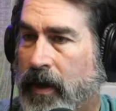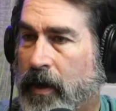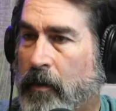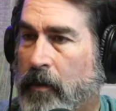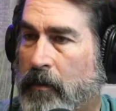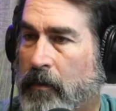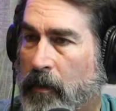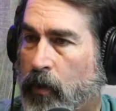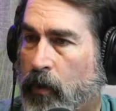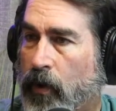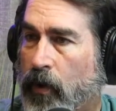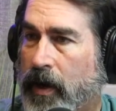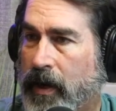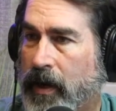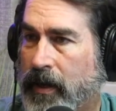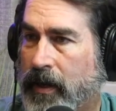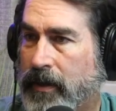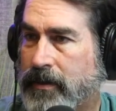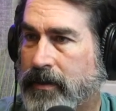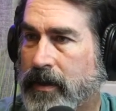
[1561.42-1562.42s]
My point
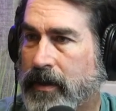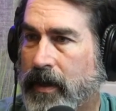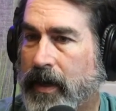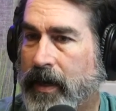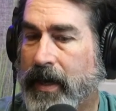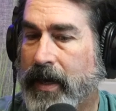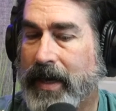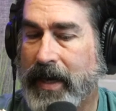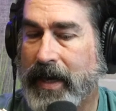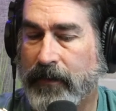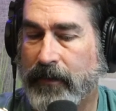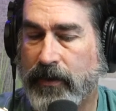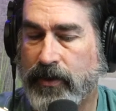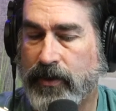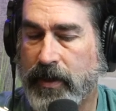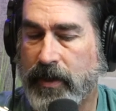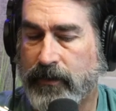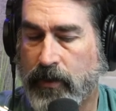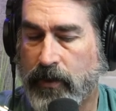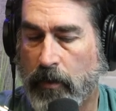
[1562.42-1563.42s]
is, if the
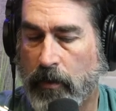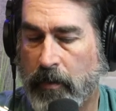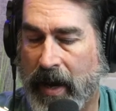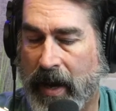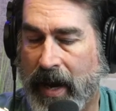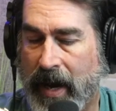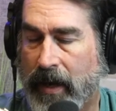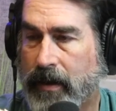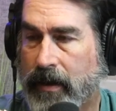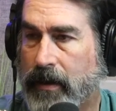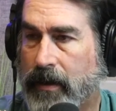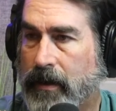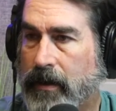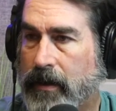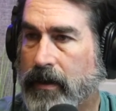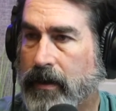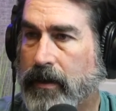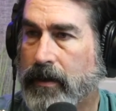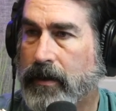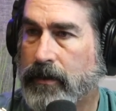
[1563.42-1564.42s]
Chiefs go back
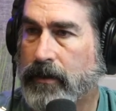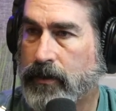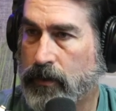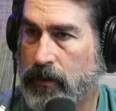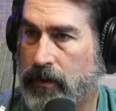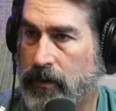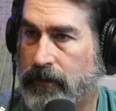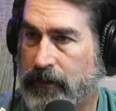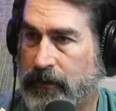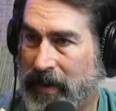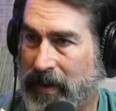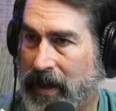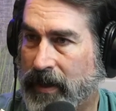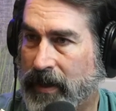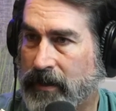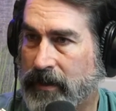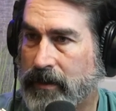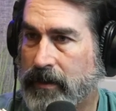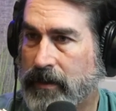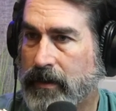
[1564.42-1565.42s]
to
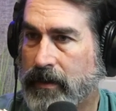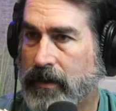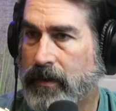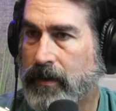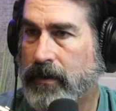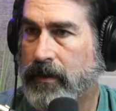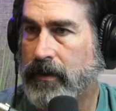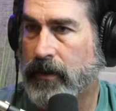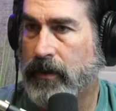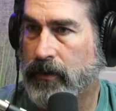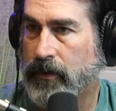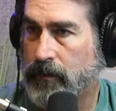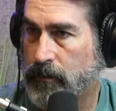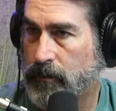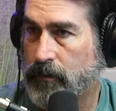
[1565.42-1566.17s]
defend their